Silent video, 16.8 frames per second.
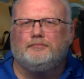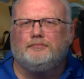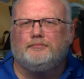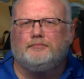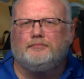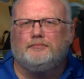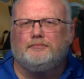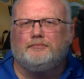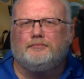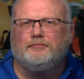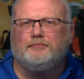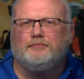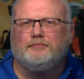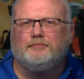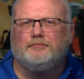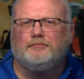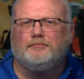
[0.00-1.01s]

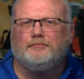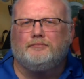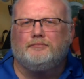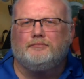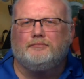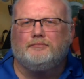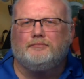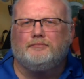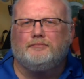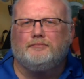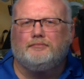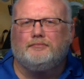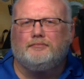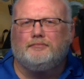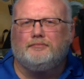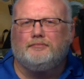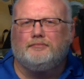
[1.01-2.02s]

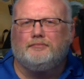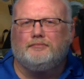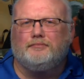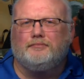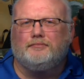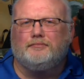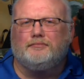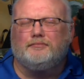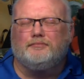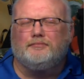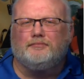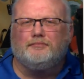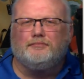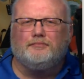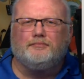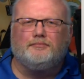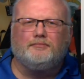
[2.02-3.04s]

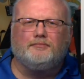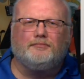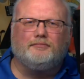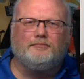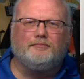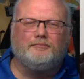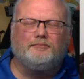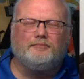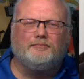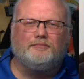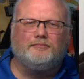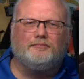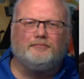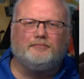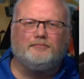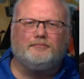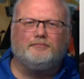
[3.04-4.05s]

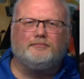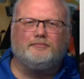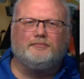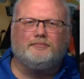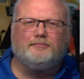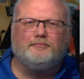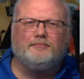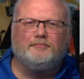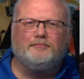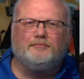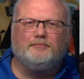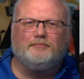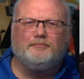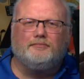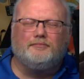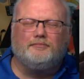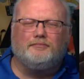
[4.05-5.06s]

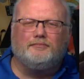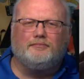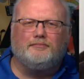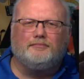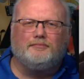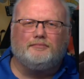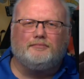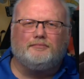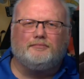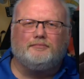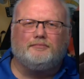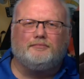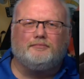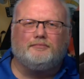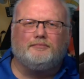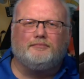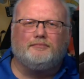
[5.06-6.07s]

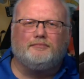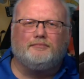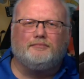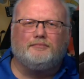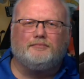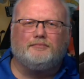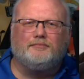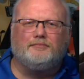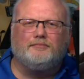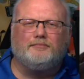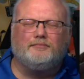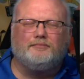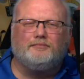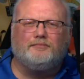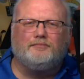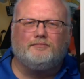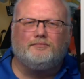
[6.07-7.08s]

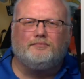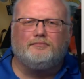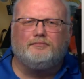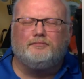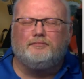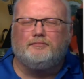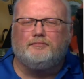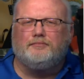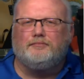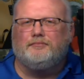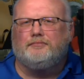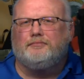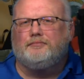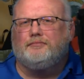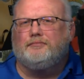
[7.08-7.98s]
(not speaking)